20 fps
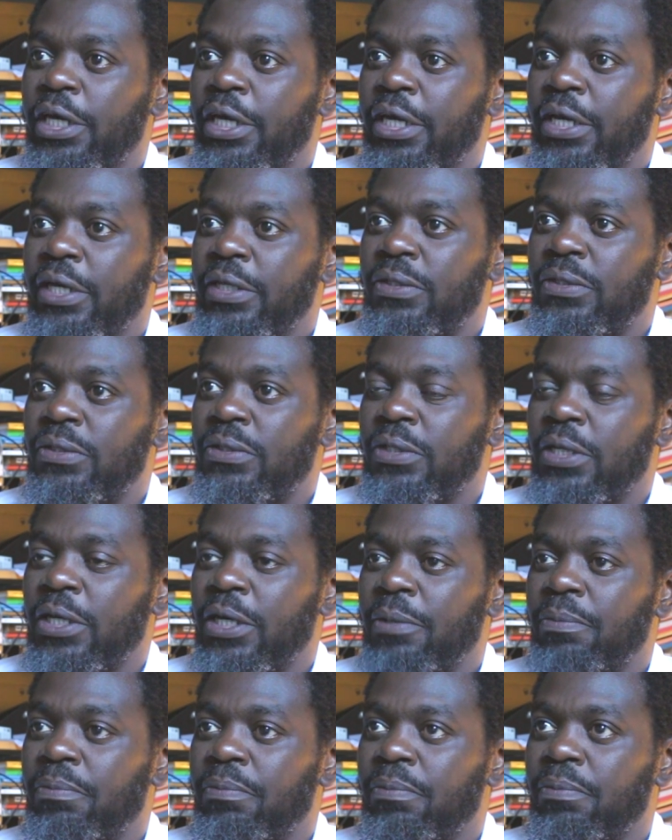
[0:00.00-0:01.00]
it's
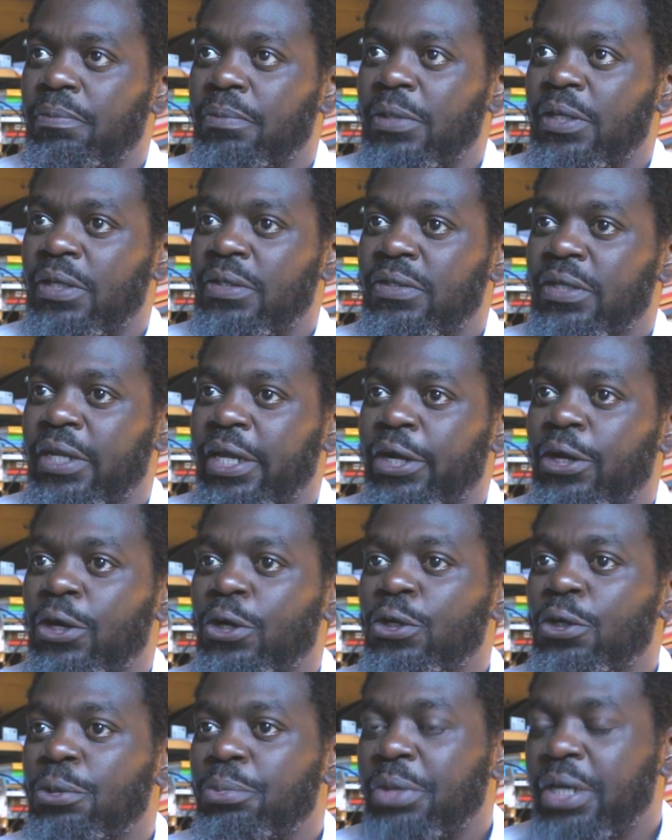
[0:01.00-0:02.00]
an
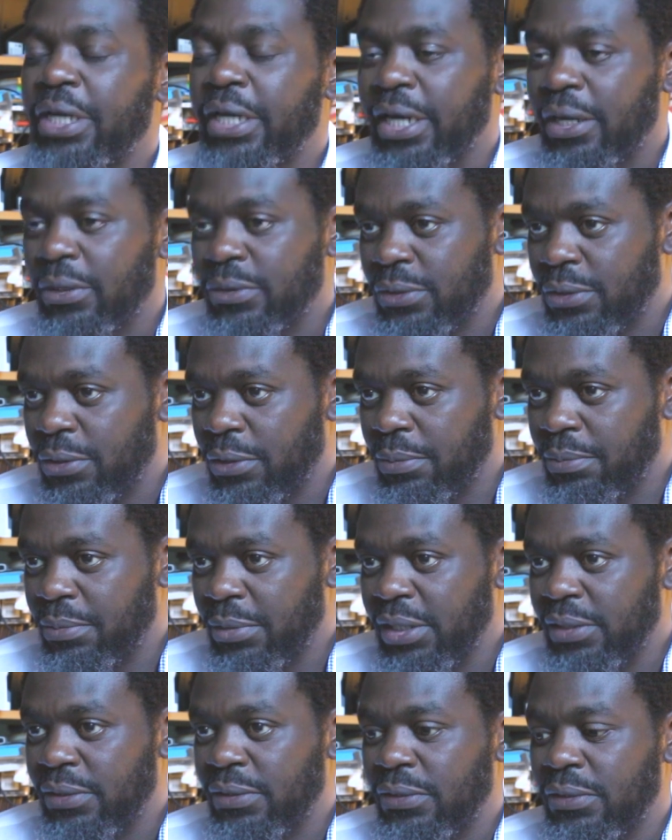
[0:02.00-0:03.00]
economic outcome.
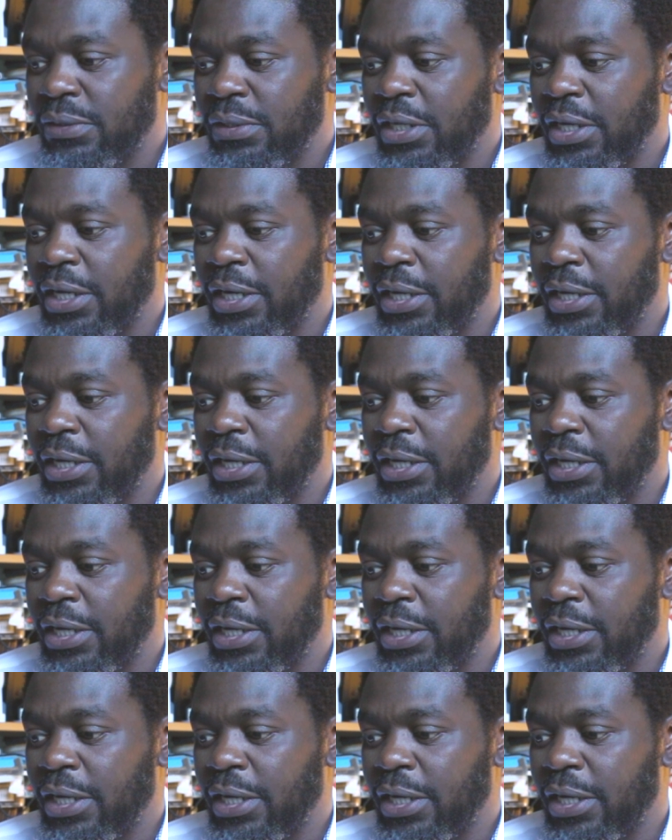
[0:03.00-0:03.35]
It's